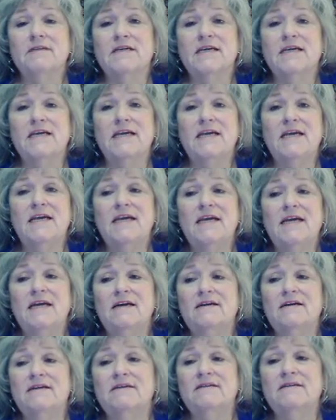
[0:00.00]
key
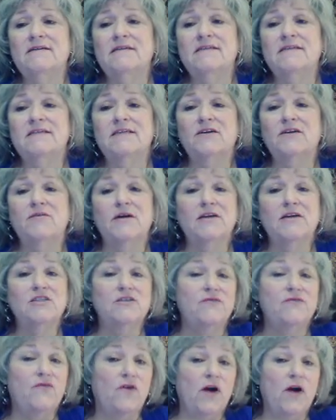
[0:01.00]

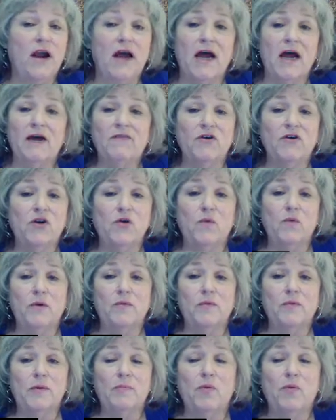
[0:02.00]
consideration for however you
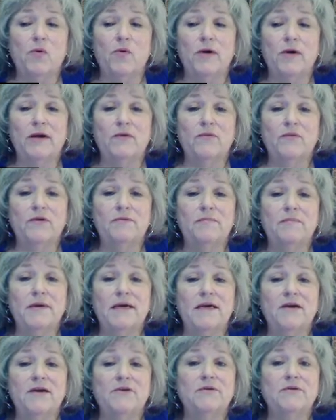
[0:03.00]
would report it would
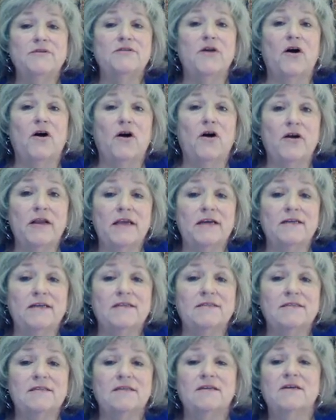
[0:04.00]
be who's the
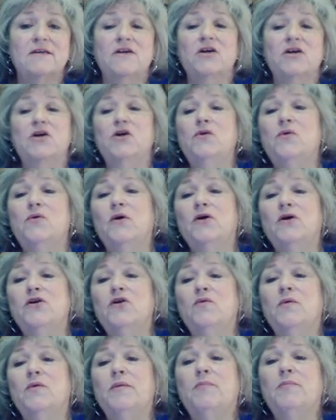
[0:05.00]
audience. Who are
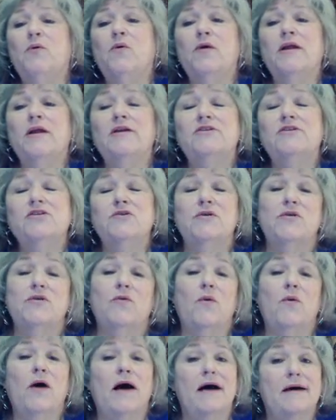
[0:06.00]
you reporting to and
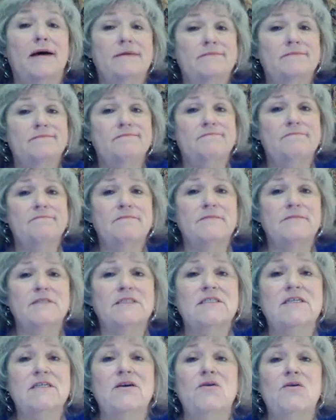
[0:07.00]
why?
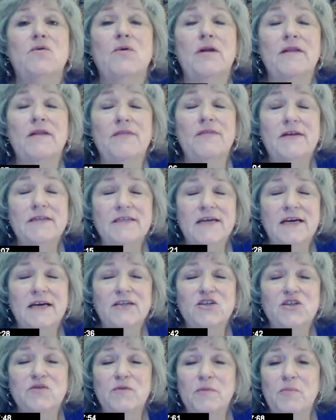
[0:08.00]
Well, in this
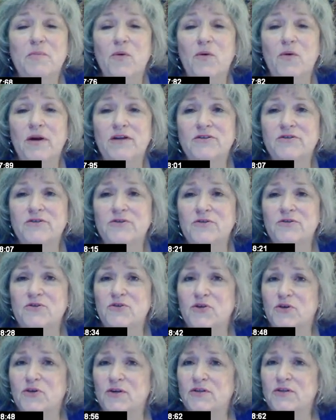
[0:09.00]
case, you're reporting to
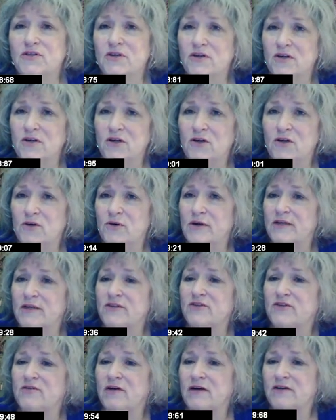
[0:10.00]
your LeTourneau
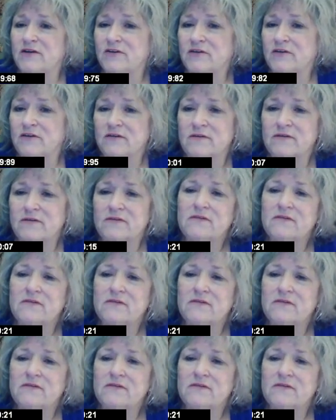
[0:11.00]
instructor.